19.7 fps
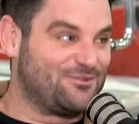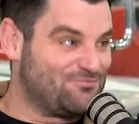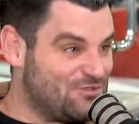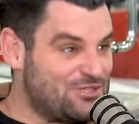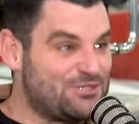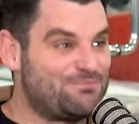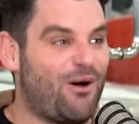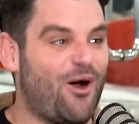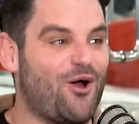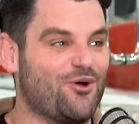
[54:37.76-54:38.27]

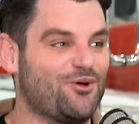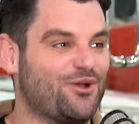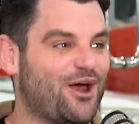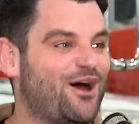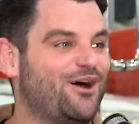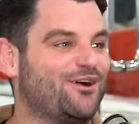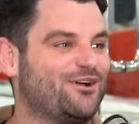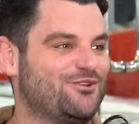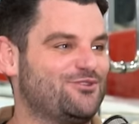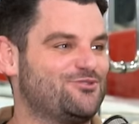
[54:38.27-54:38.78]
spiraled
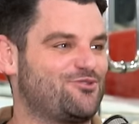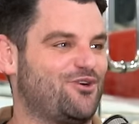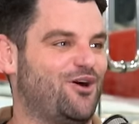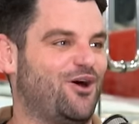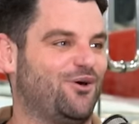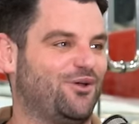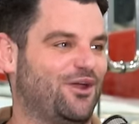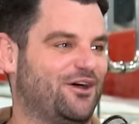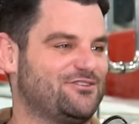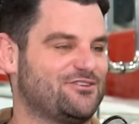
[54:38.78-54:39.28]
out of
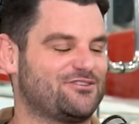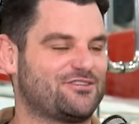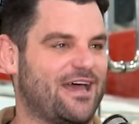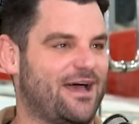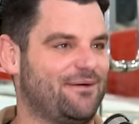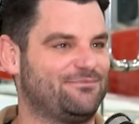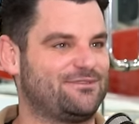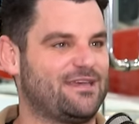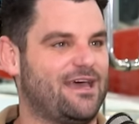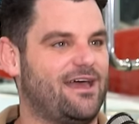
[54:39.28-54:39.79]
control. And I just
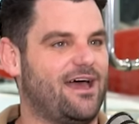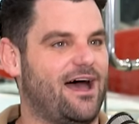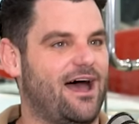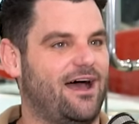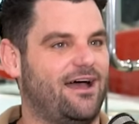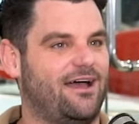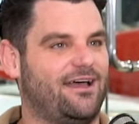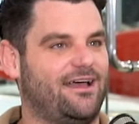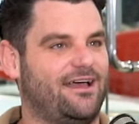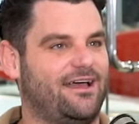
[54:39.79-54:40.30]
kept
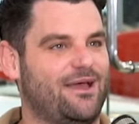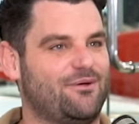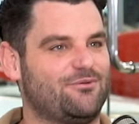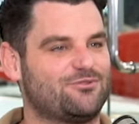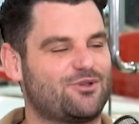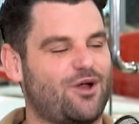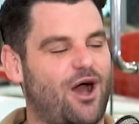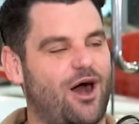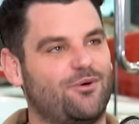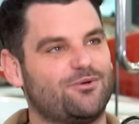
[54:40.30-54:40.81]
It
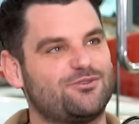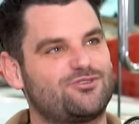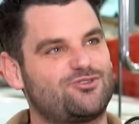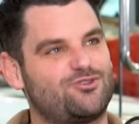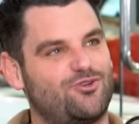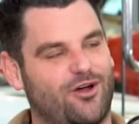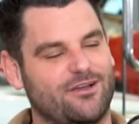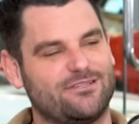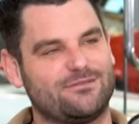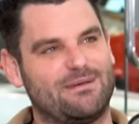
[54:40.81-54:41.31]
was, I was
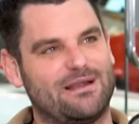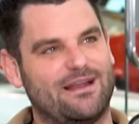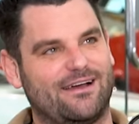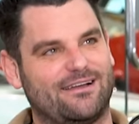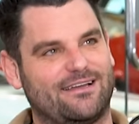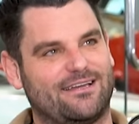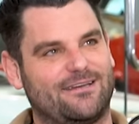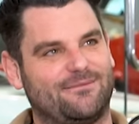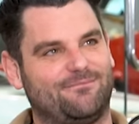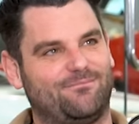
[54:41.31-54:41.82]
trying to be
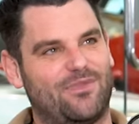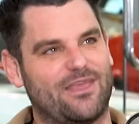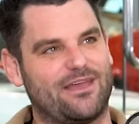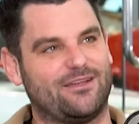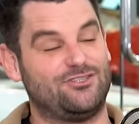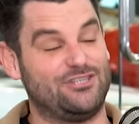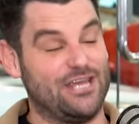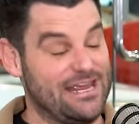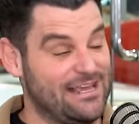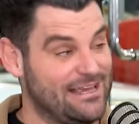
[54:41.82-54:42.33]
like
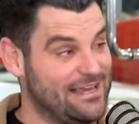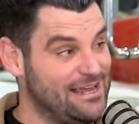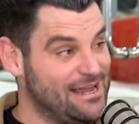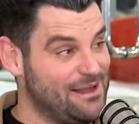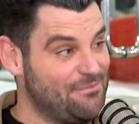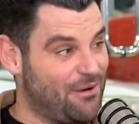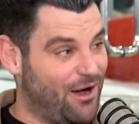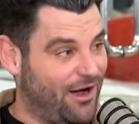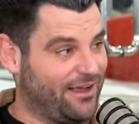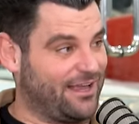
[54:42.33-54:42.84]
cheeky,
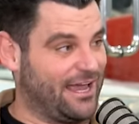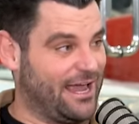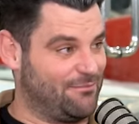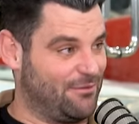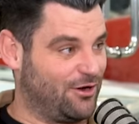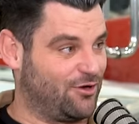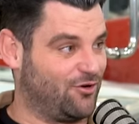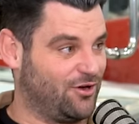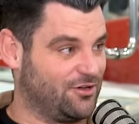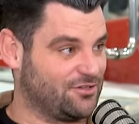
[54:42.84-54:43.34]
but I came
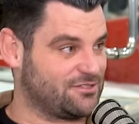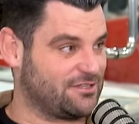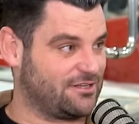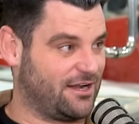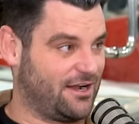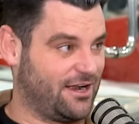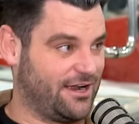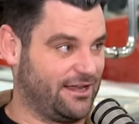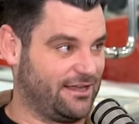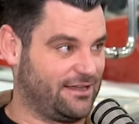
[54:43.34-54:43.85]
across
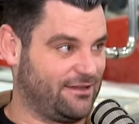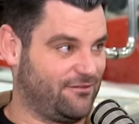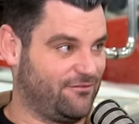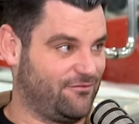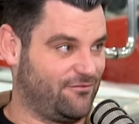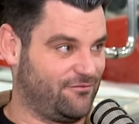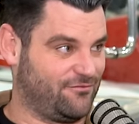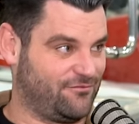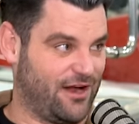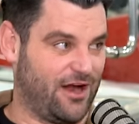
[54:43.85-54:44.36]
like
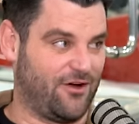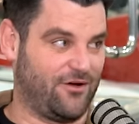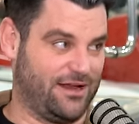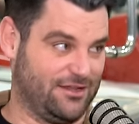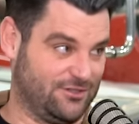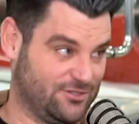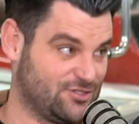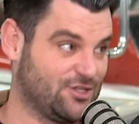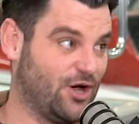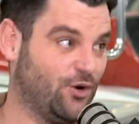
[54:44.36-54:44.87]
very
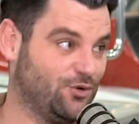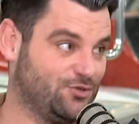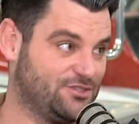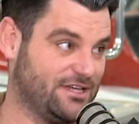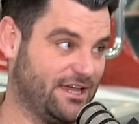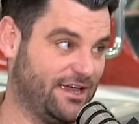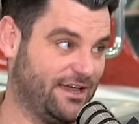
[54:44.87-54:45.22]
insulting.